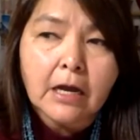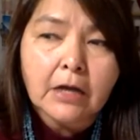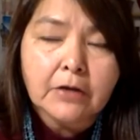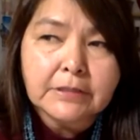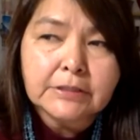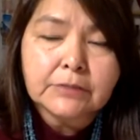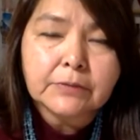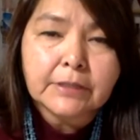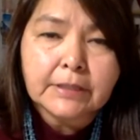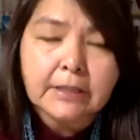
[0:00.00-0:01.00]

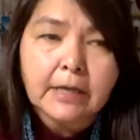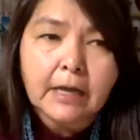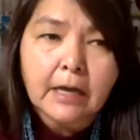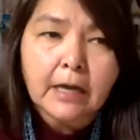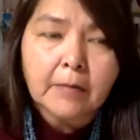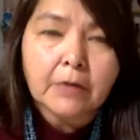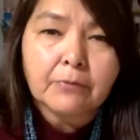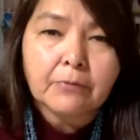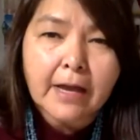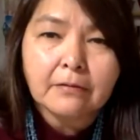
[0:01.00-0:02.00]
greasewood
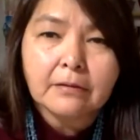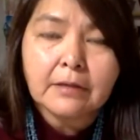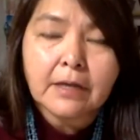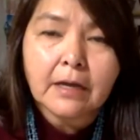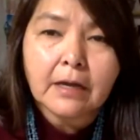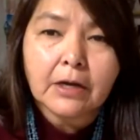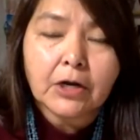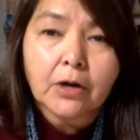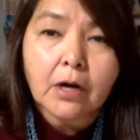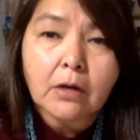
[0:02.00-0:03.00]
around
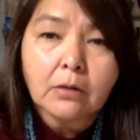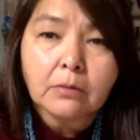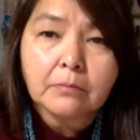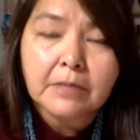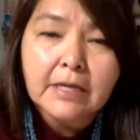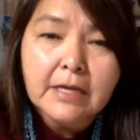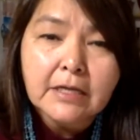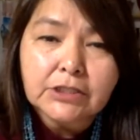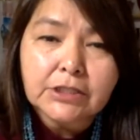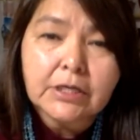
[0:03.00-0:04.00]
her home.
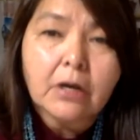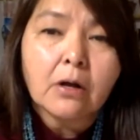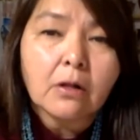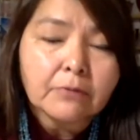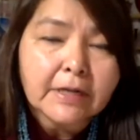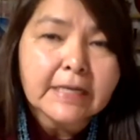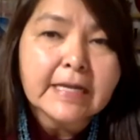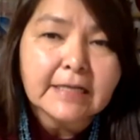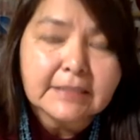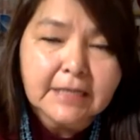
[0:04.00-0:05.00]
She already
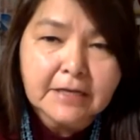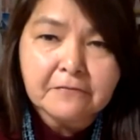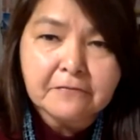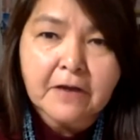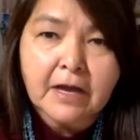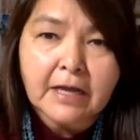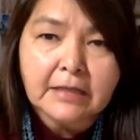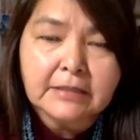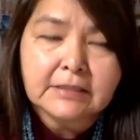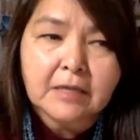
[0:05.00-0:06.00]
identified
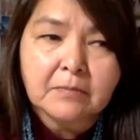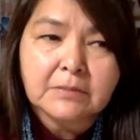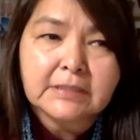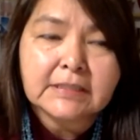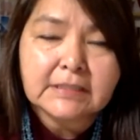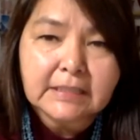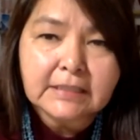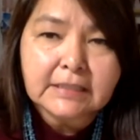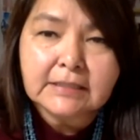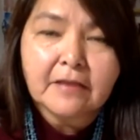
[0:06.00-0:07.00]
some
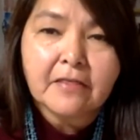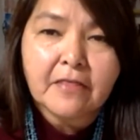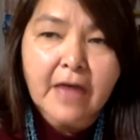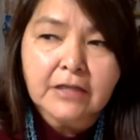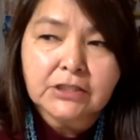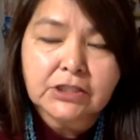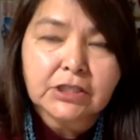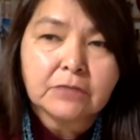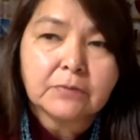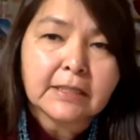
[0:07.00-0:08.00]
sticks that
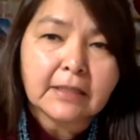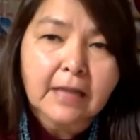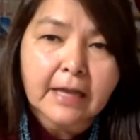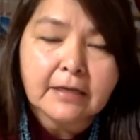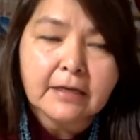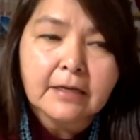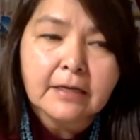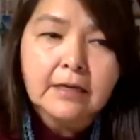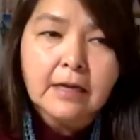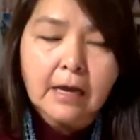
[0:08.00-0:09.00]
she would like
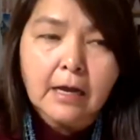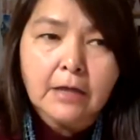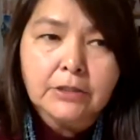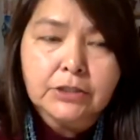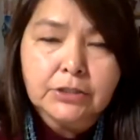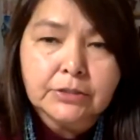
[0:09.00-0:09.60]
to